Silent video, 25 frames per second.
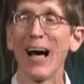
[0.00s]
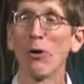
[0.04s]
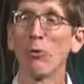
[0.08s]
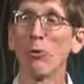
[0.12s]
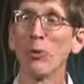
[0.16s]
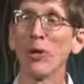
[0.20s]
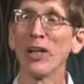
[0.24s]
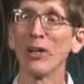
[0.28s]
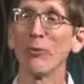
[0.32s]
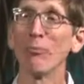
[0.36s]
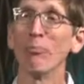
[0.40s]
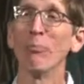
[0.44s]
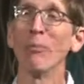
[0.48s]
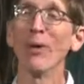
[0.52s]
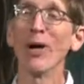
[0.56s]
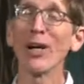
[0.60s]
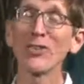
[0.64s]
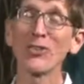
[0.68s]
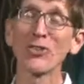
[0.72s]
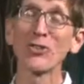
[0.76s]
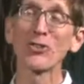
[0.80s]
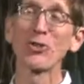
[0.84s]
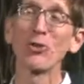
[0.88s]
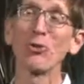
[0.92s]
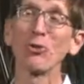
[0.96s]
went
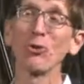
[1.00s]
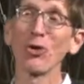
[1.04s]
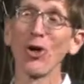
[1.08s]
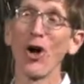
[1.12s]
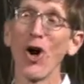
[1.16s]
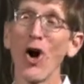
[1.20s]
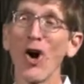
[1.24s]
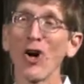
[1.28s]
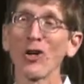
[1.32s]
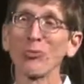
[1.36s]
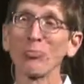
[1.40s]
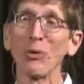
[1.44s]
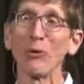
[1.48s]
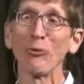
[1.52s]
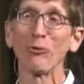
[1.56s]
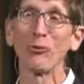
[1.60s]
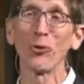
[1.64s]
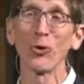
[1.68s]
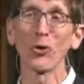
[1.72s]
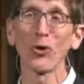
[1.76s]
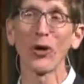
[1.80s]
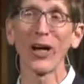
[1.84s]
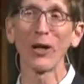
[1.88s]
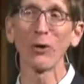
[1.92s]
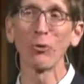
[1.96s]
much too long
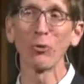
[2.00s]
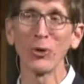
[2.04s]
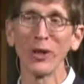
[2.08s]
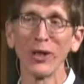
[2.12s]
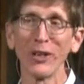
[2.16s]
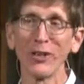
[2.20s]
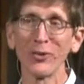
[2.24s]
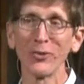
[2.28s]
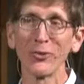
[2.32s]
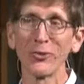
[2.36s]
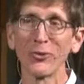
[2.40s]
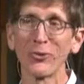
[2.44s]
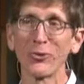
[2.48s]
before I went